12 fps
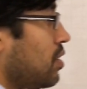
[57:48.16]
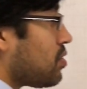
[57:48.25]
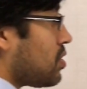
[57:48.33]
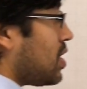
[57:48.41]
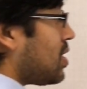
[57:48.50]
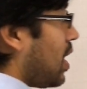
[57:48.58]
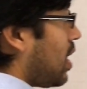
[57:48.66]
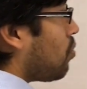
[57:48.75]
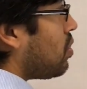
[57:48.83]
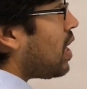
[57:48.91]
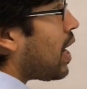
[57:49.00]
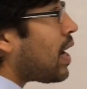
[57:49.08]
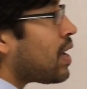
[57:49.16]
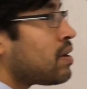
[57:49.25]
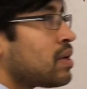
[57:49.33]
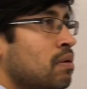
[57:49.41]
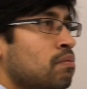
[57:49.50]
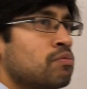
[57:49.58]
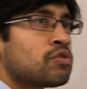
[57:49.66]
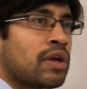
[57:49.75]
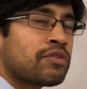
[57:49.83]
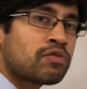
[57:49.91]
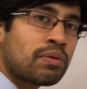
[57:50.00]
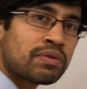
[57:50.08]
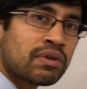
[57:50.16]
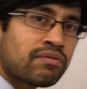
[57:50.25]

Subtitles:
so just like we had transcription